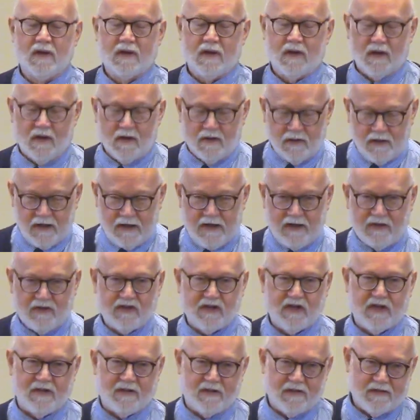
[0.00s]

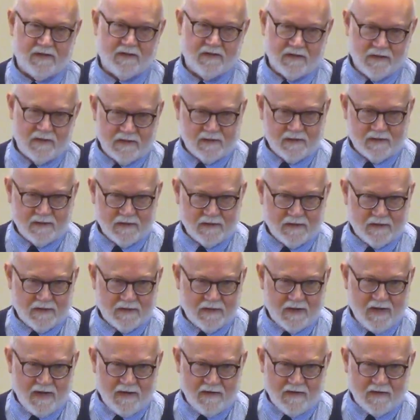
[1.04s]
allegiance
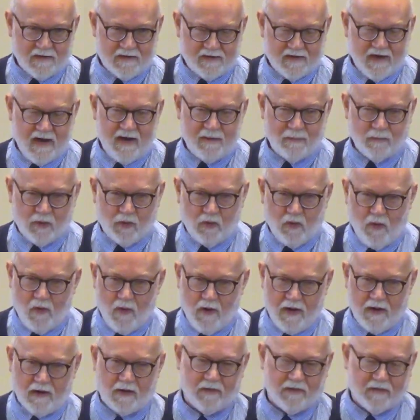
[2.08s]
and the same
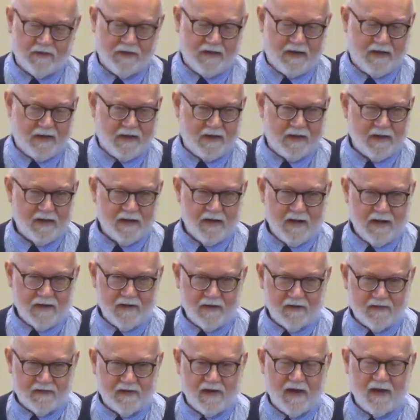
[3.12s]
loyalty and
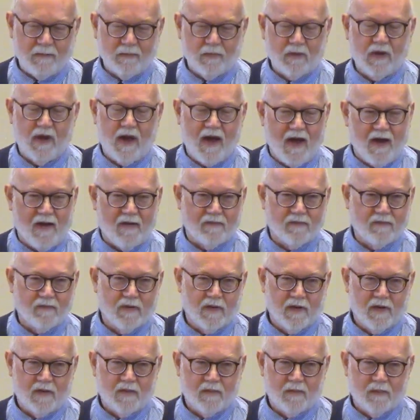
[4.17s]
the same love
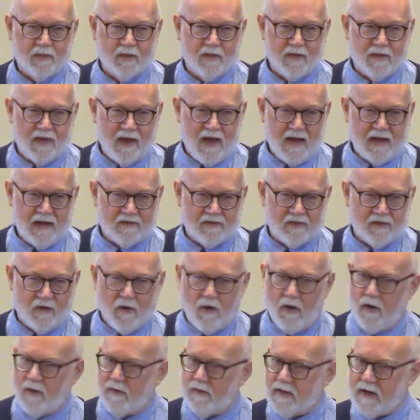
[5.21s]
as
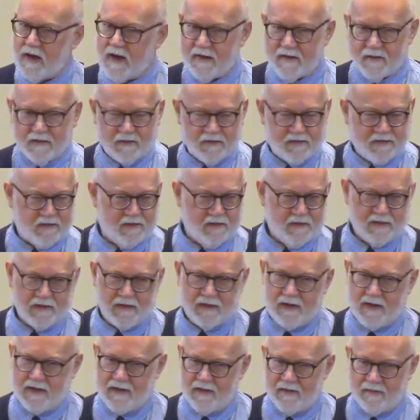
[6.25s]
all the others
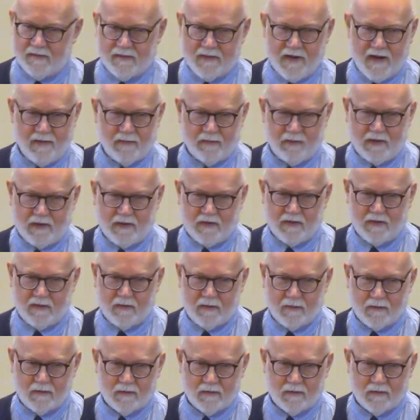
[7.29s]
in the family do.